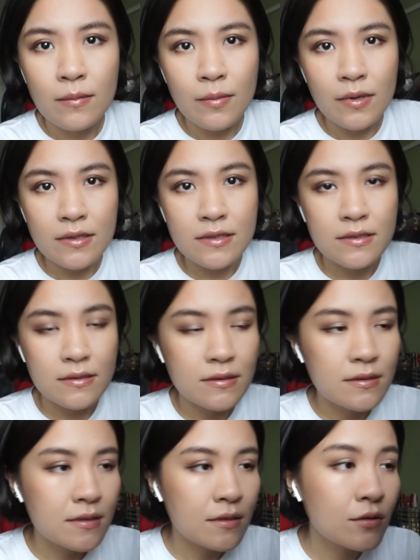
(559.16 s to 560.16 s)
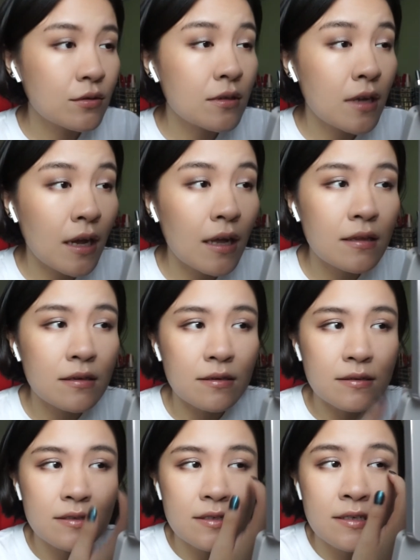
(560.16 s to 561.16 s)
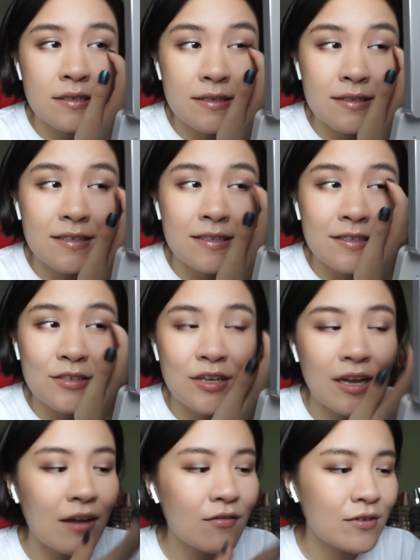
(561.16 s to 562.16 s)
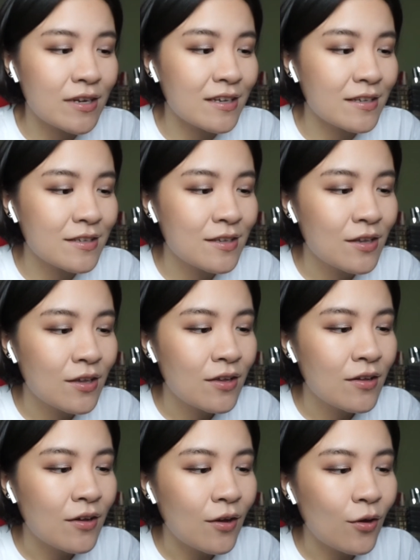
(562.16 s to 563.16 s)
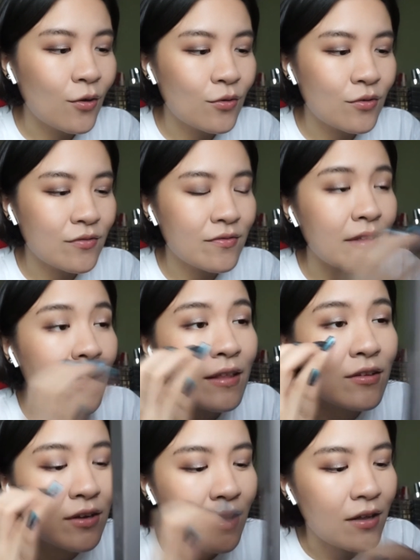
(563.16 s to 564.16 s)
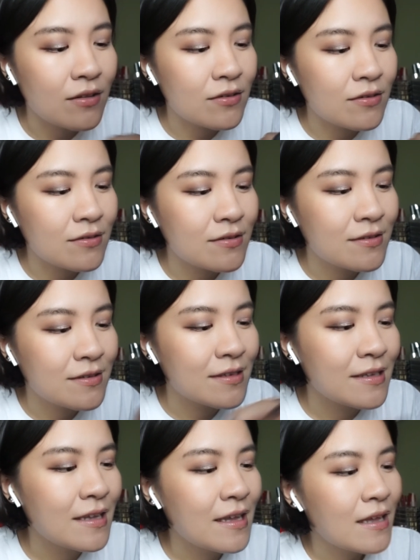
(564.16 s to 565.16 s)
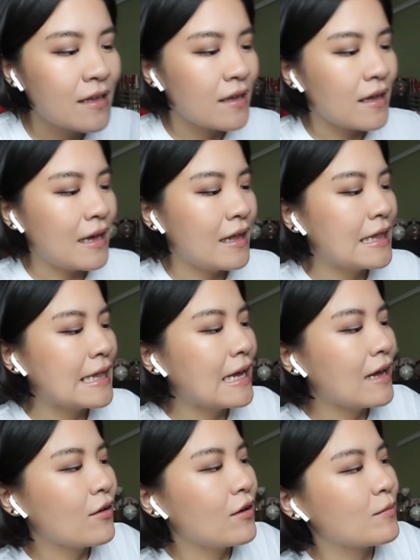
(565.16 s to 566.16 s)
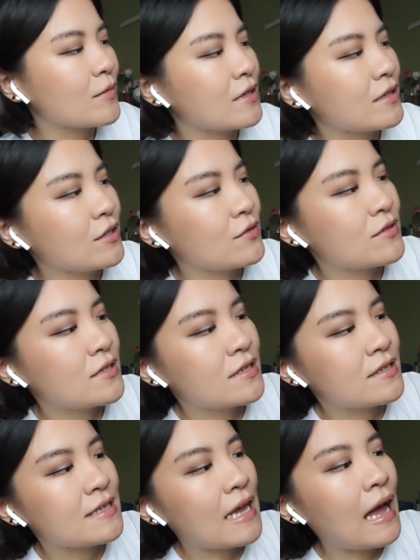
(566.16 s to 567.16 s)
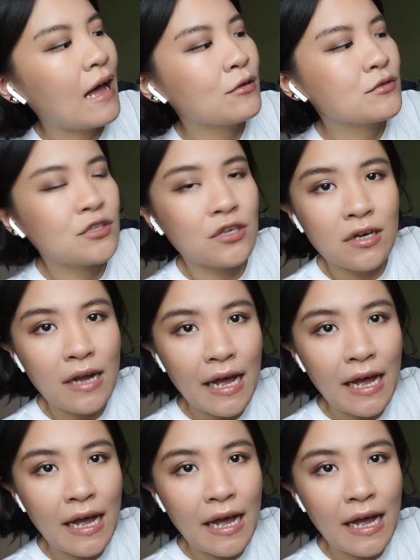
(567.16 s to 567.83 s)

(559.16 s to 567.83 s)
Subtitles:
But it's a good color, just it's covering all of the other color. And now I'm gonna use this outer